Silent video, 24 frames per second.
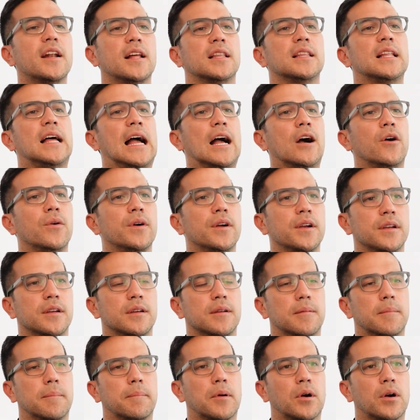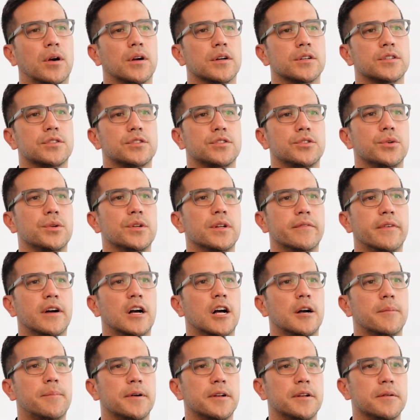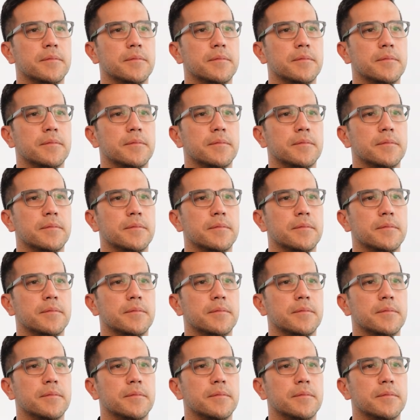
allowing birds to develop an